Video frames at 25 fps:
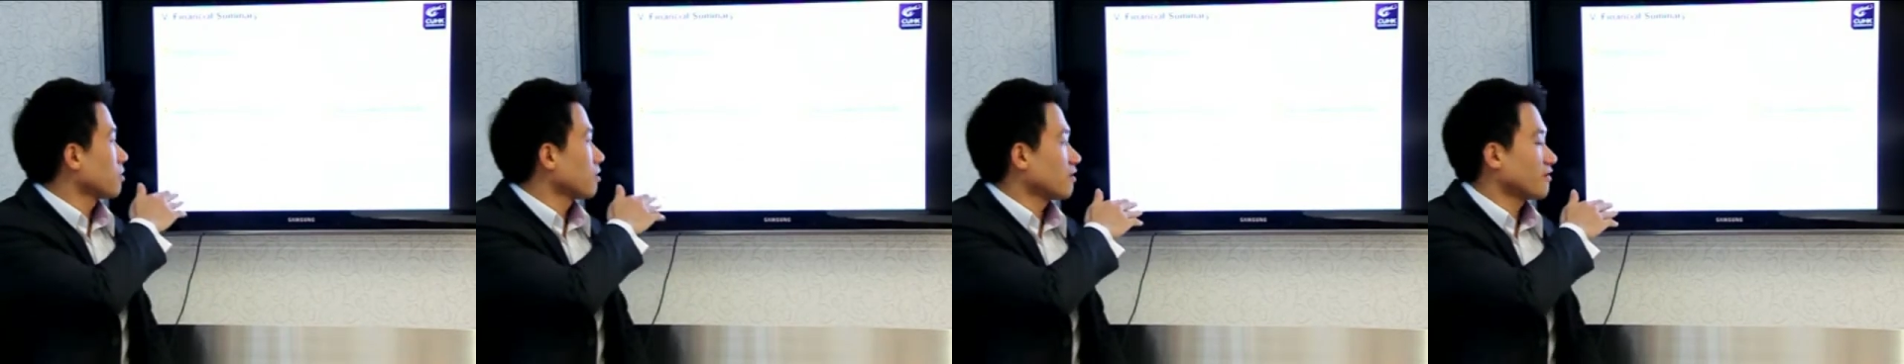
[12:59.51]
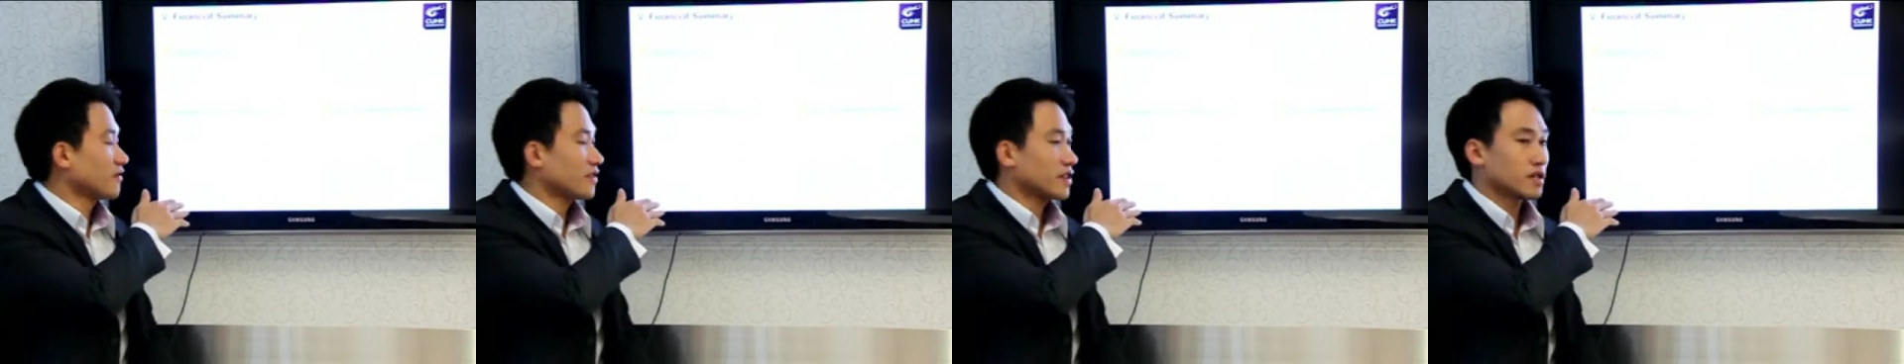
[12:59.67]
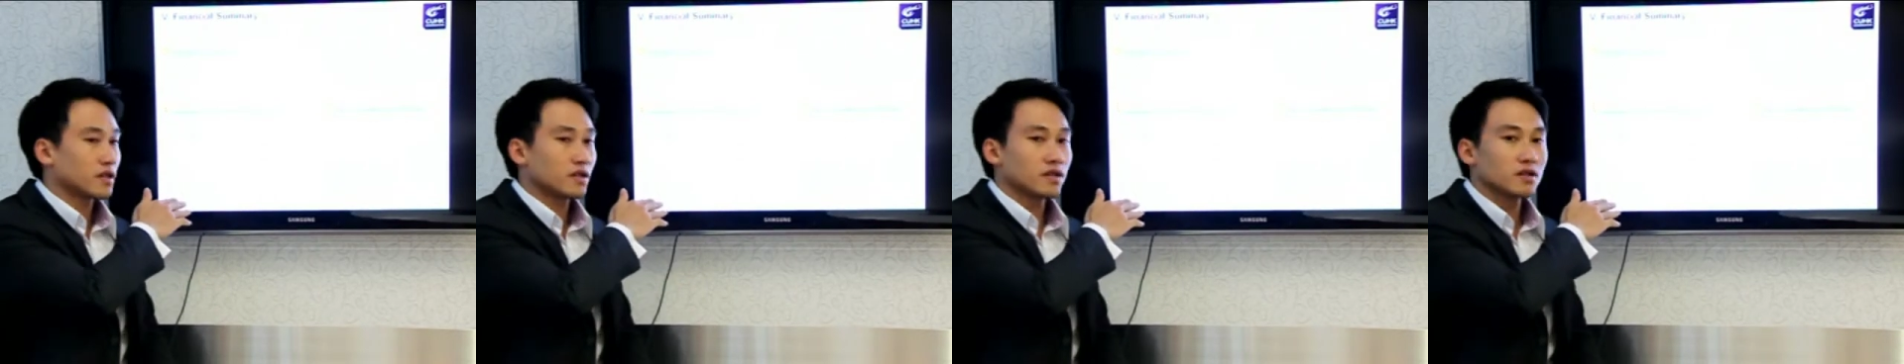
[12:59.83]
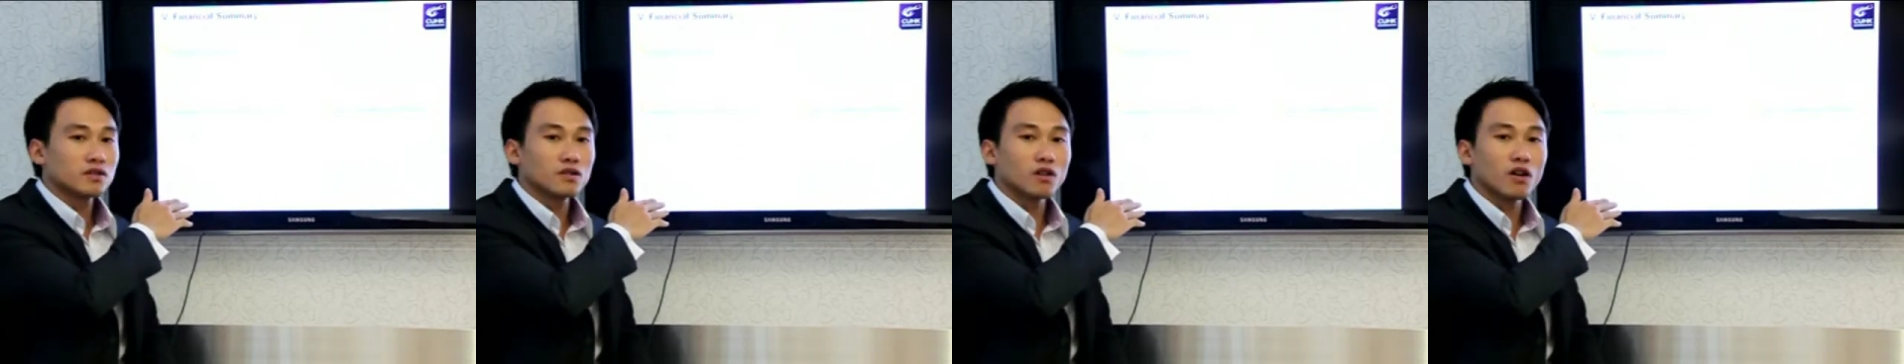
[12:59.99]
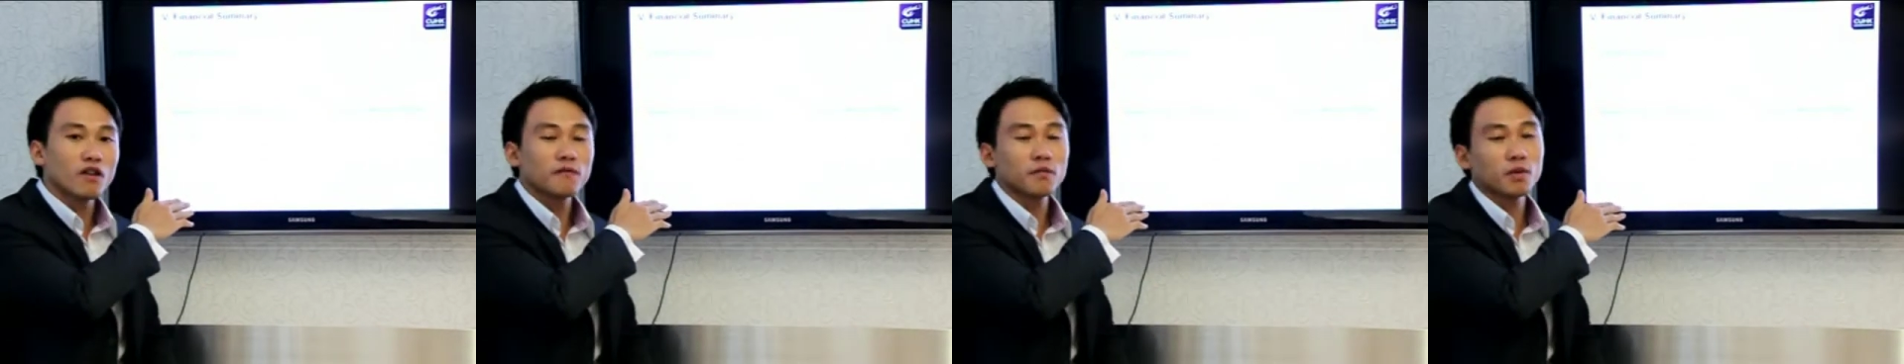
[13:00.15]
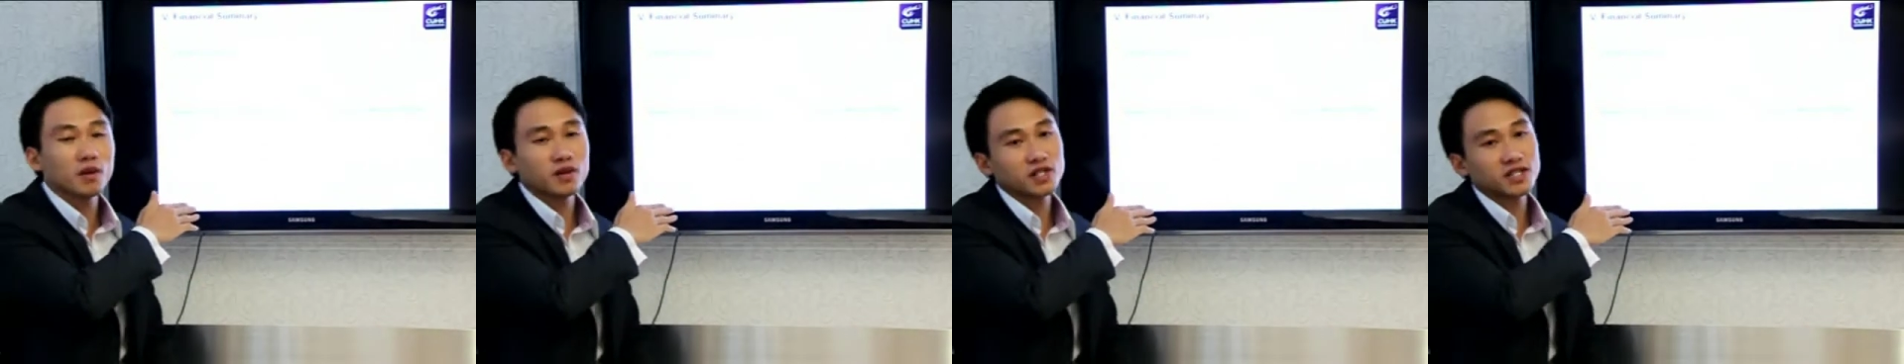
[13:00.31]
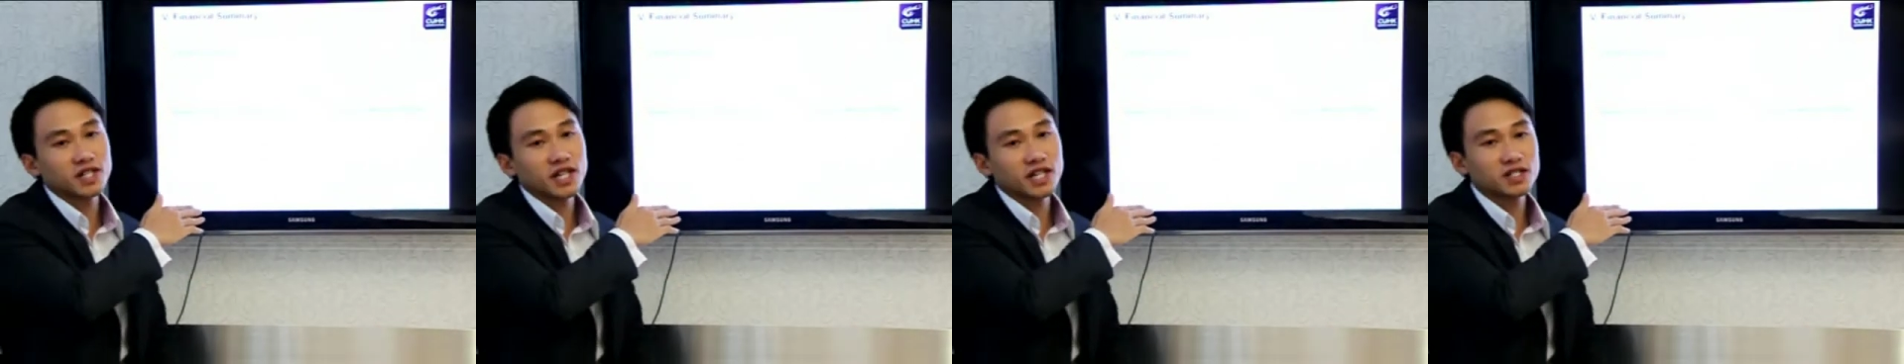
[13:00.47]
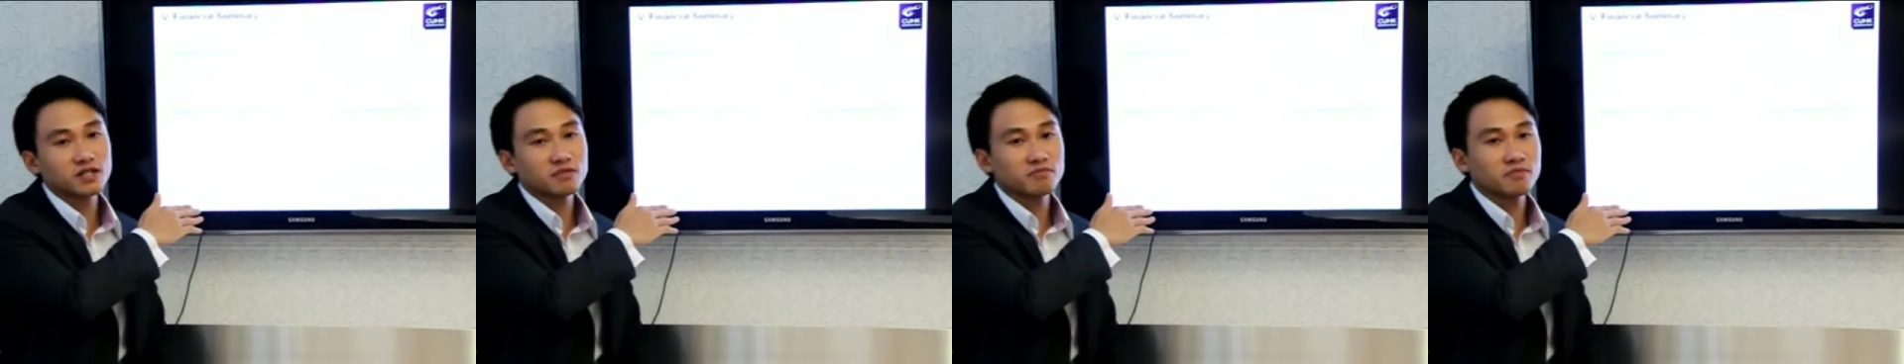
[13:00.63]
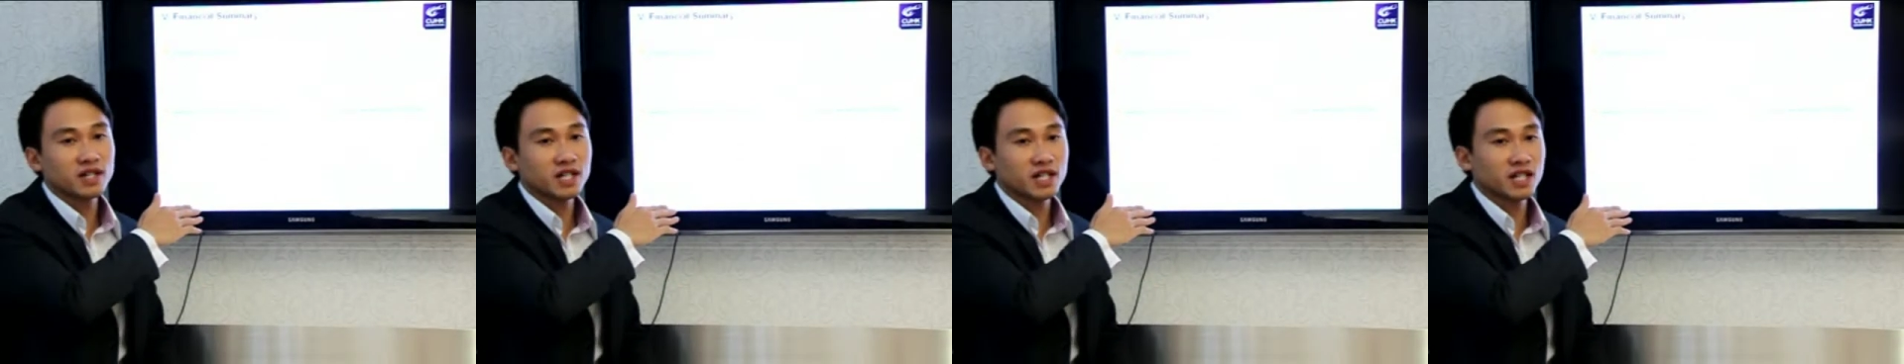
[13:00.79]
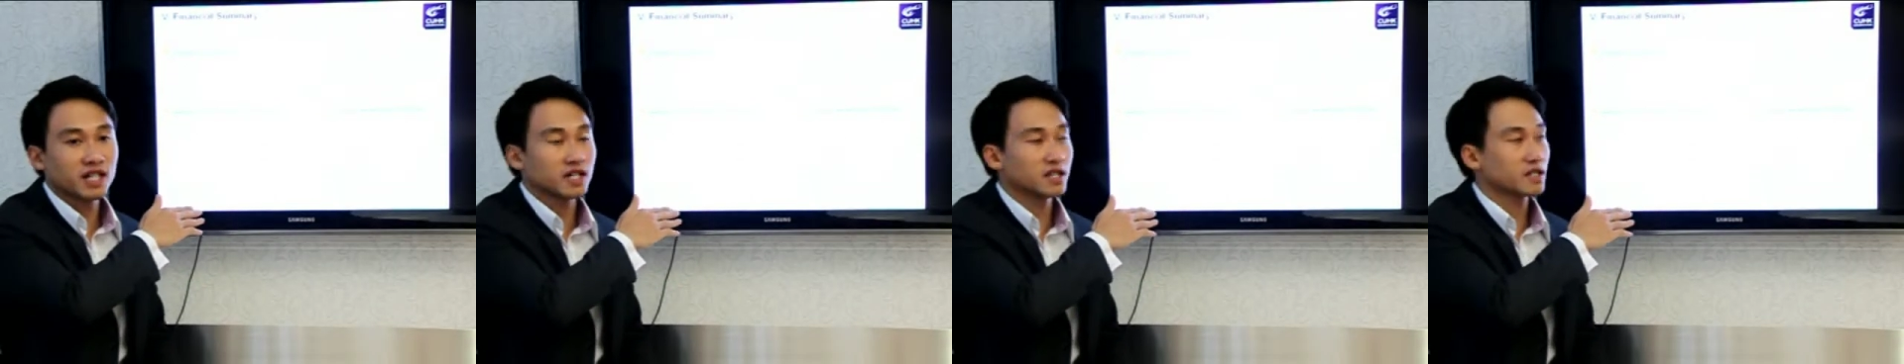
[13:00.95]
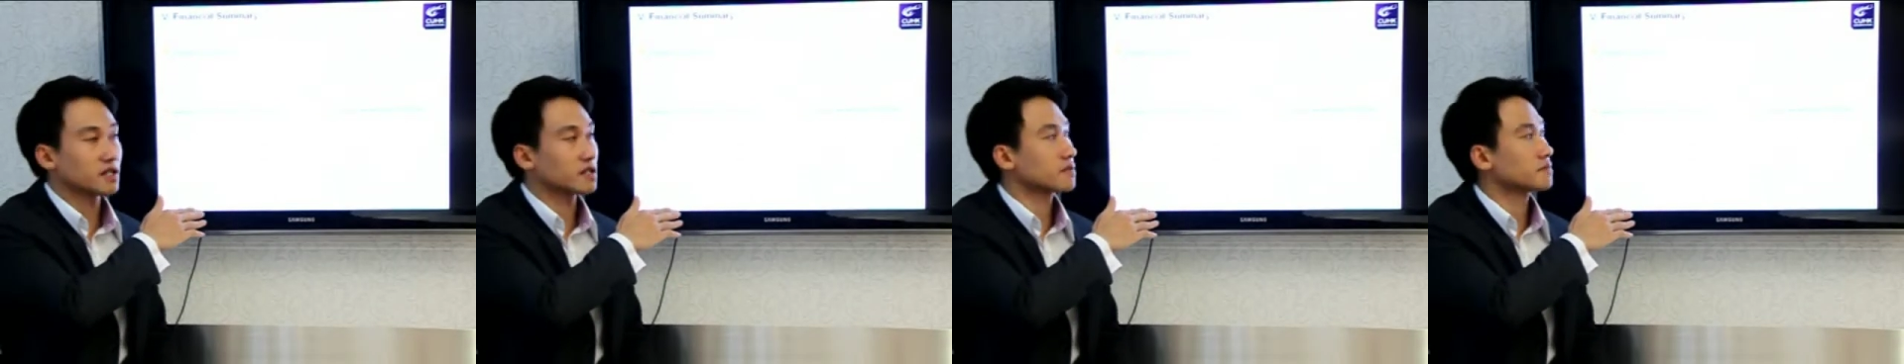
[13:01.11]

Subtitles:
profit of 0.6 million.